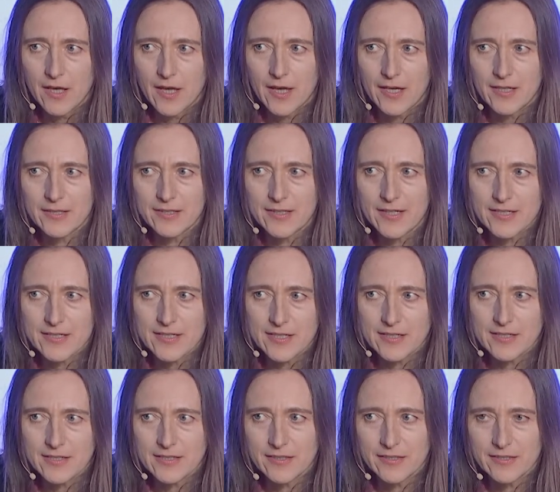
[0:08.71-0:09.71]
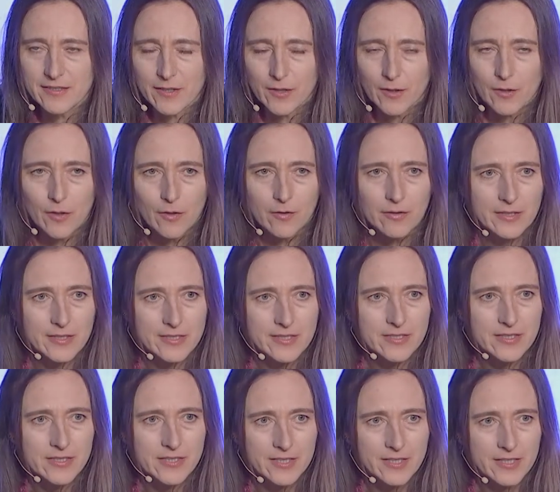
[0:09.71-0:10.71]
And as I see, the clock
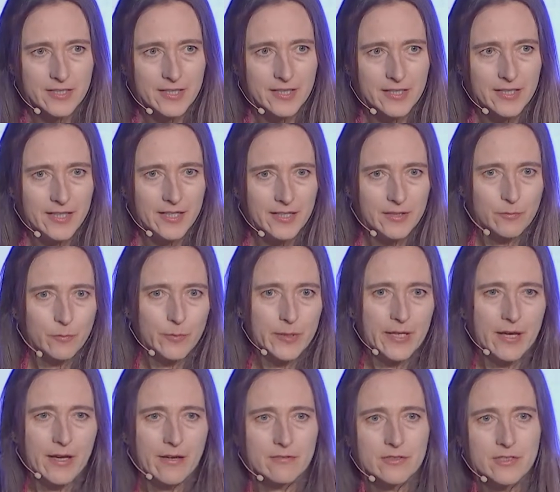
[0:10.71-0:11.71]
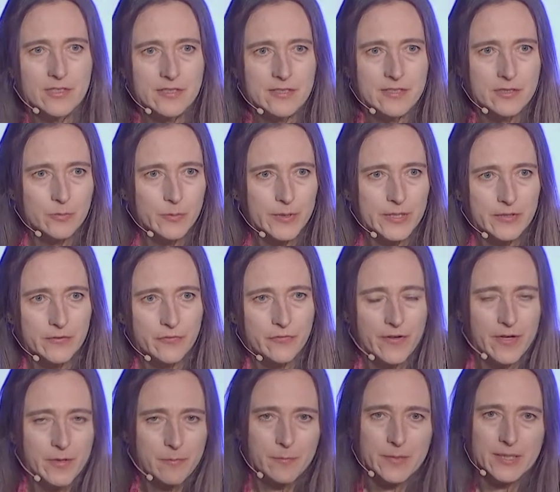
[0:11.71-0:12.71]
is ticking and we have just
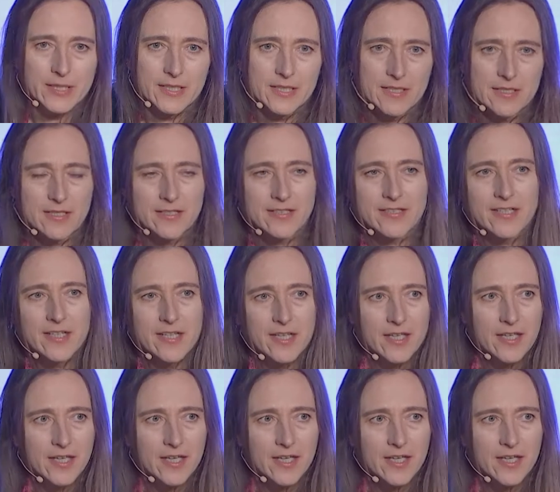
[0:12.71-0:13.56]
25 minutes